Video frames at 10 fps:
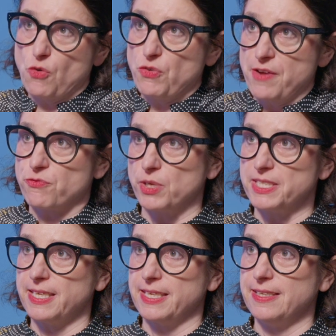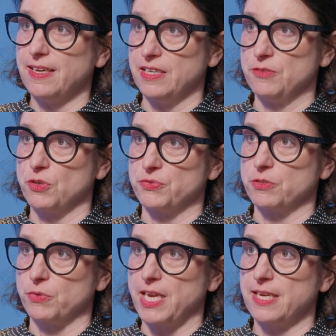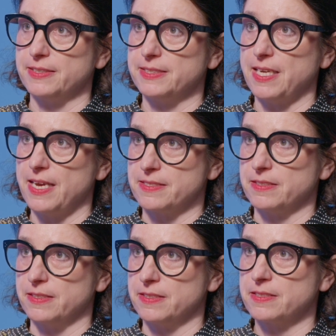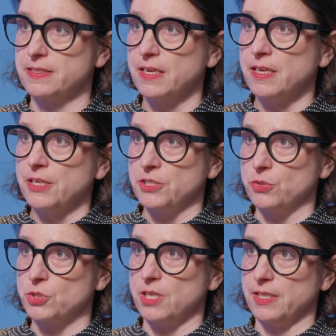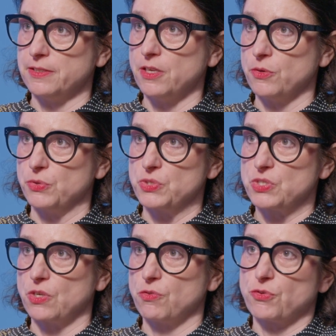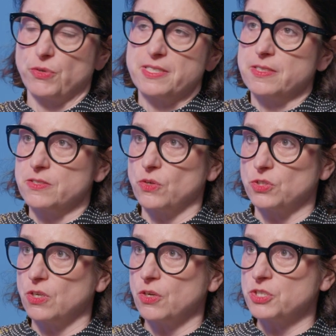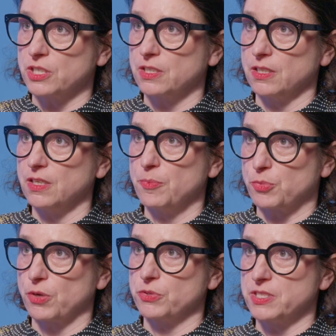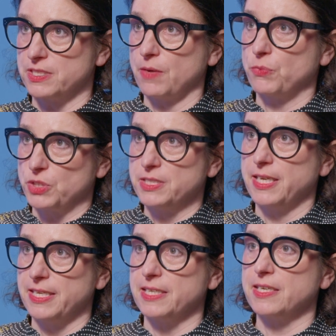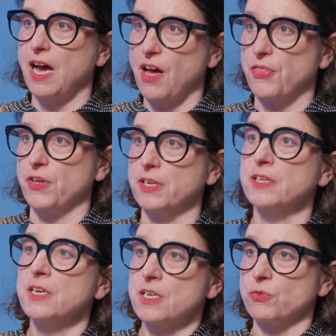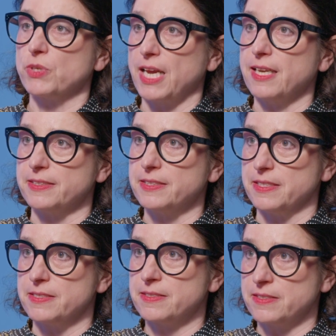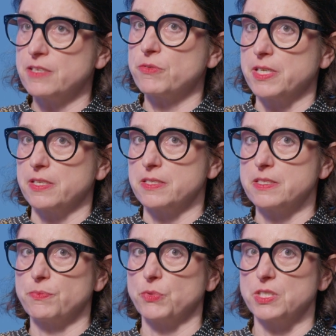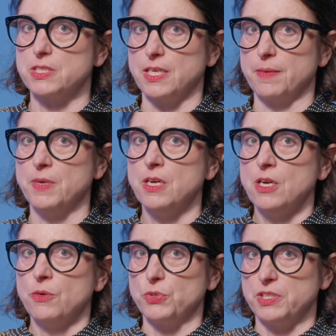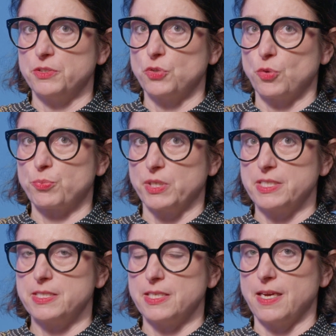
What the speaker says: everyday life, of the reality as it is usually known. So, for instance, ontological approaches that would take other realities serious would interpret